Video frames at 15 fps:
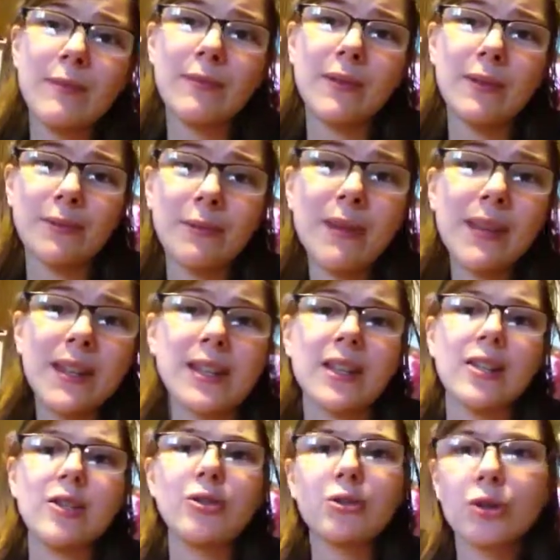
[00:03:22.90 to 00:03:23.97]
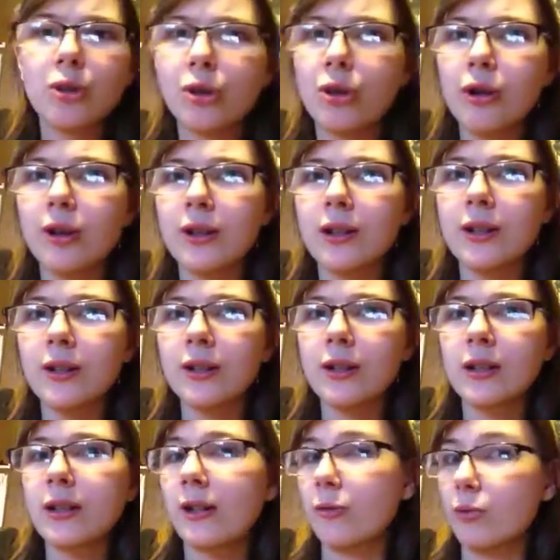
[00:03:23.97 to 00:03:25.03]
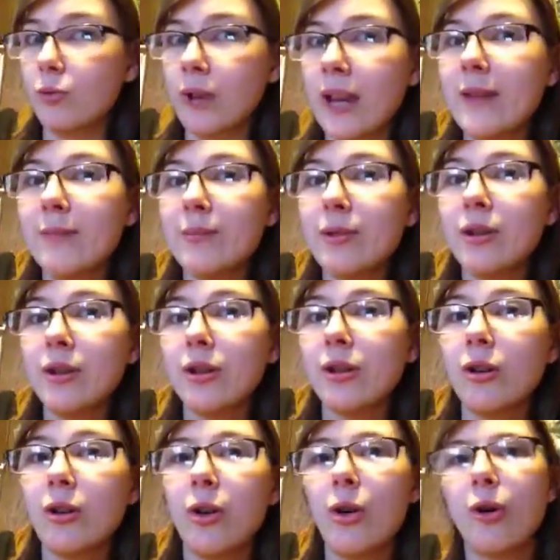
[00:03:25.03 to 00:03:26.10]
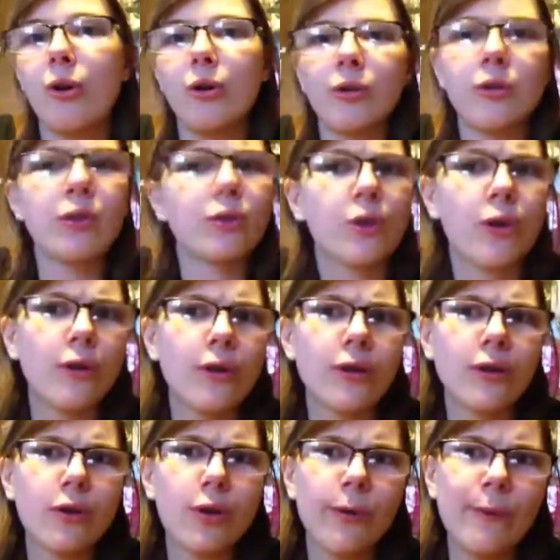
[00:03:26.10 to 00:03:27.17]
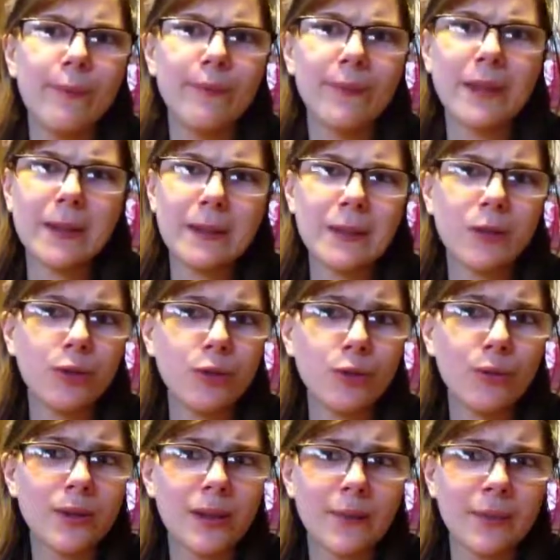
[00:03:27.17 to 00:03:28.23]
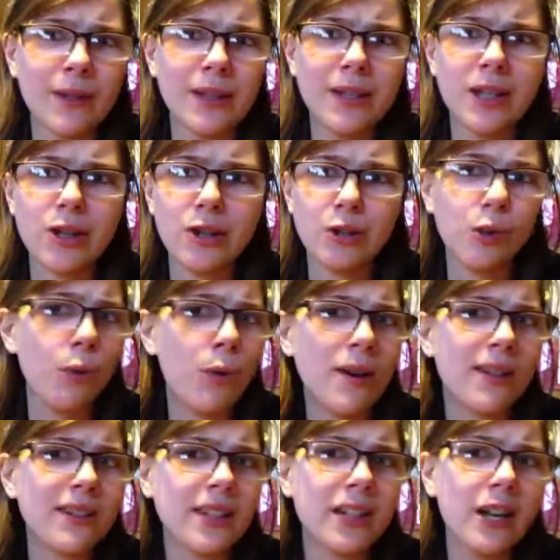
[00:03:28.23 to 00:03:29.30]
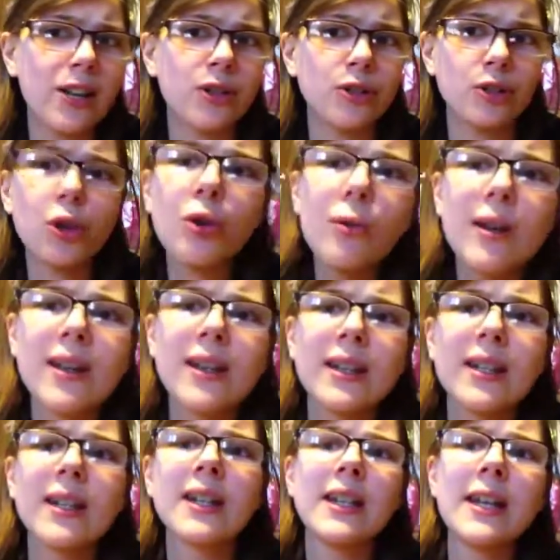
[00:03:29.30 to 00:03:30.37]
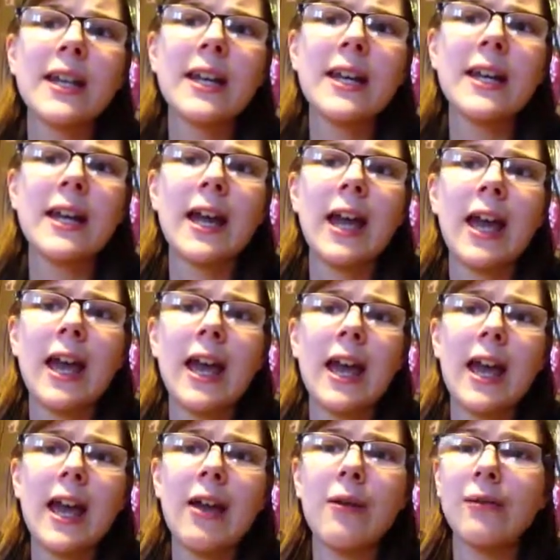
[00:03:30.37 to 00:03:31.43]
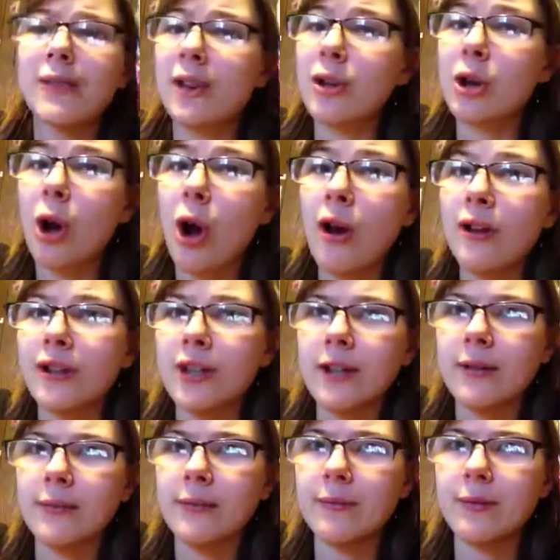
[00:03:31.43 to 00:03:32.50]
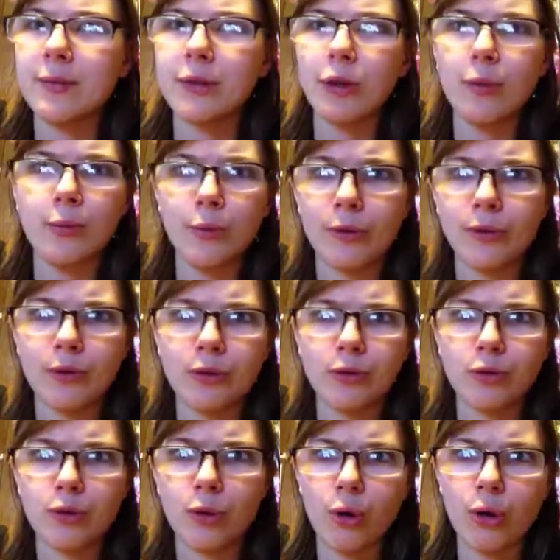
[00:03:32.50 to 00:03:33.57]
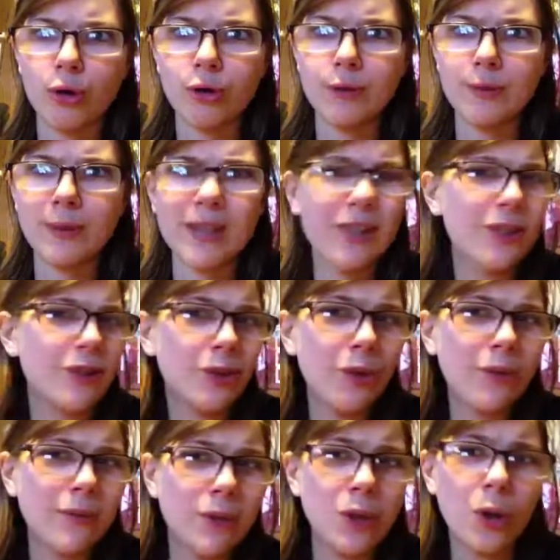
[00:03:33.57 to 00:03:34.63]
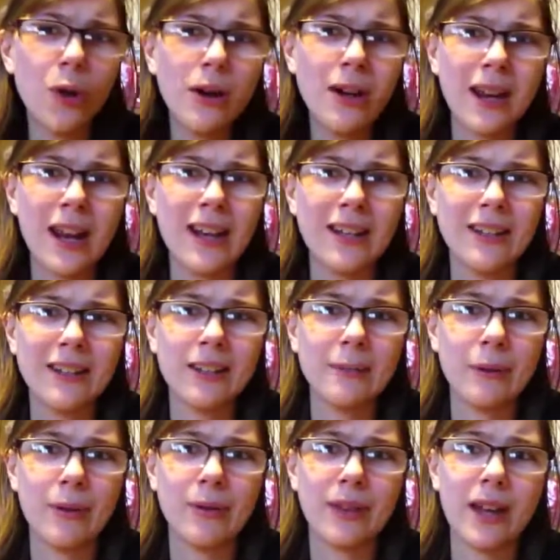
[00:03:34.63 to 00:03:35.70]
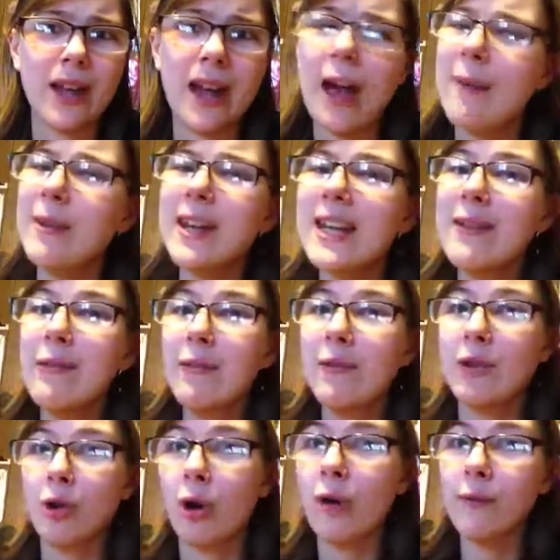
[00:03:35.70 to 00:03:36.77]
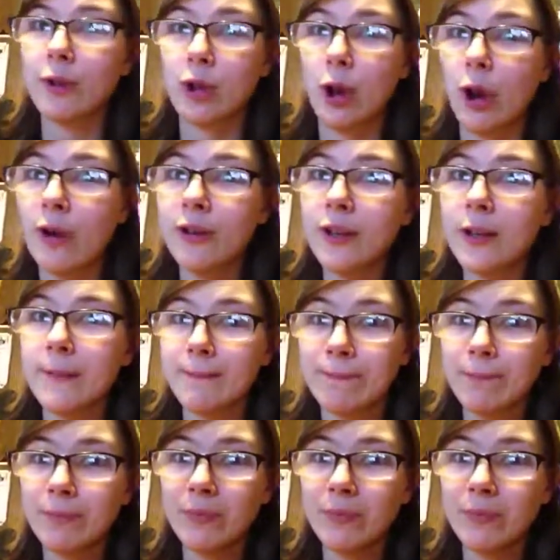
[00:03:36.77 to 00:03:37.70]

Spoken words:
with me, you could get raped or do something that you don't understand on doing without condoms or birth controls, because you don't even know anything about that. I mean, I never even heard of a condom